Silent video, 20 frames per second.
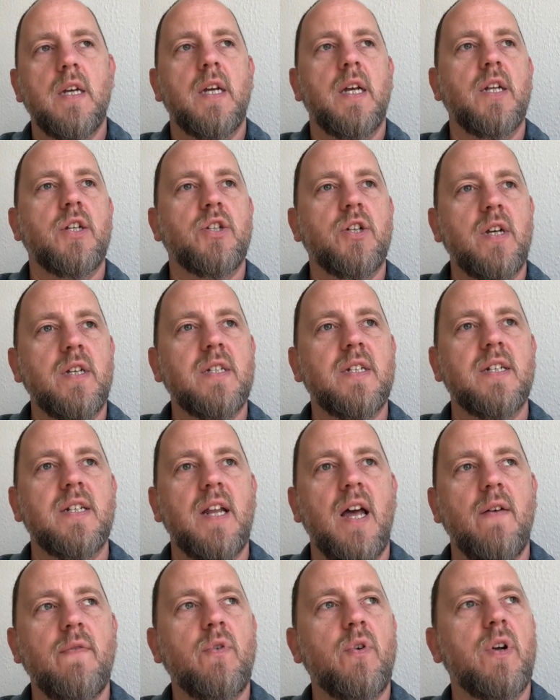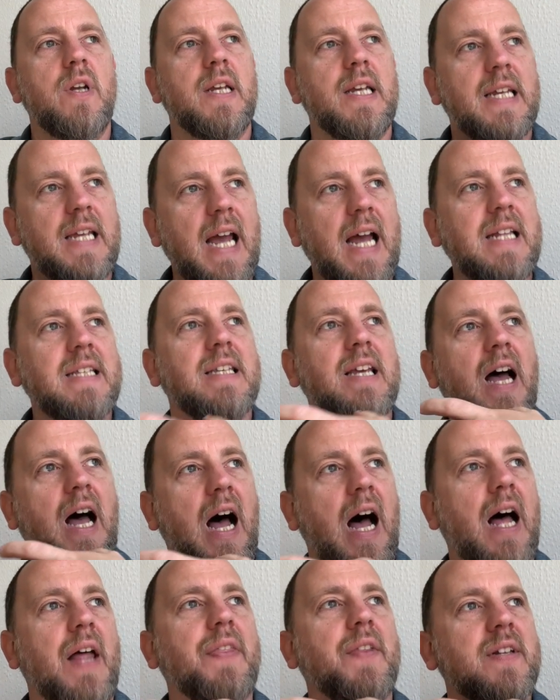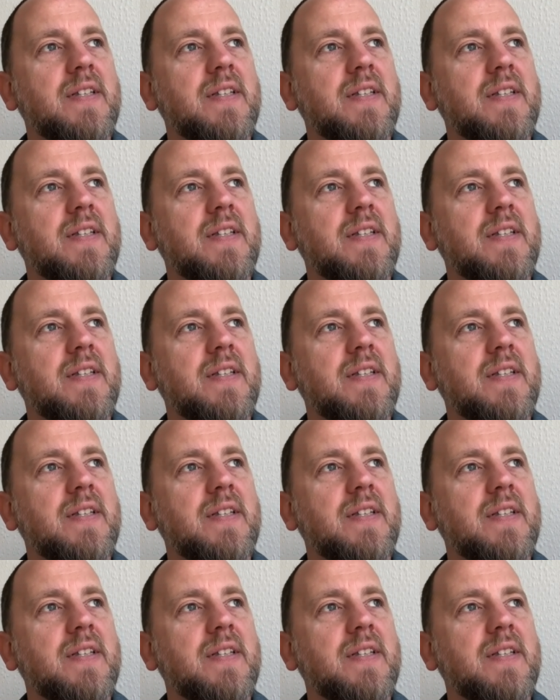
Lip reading: It just never gets on the